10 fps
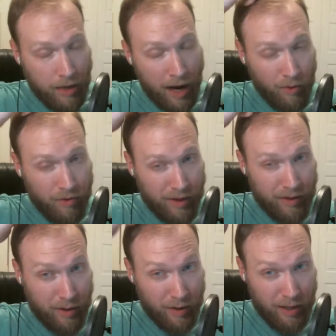I don't think
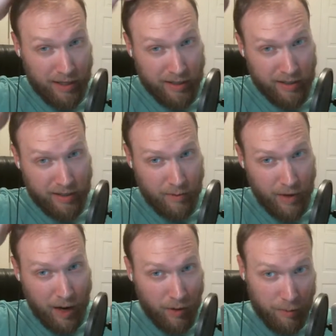
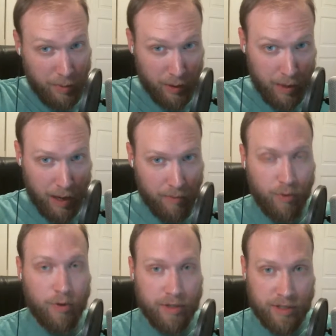I don't think Billy Bob
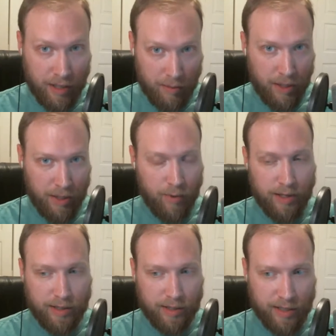Thornton's going to be in the
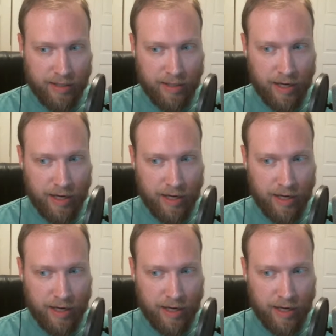rest of the season.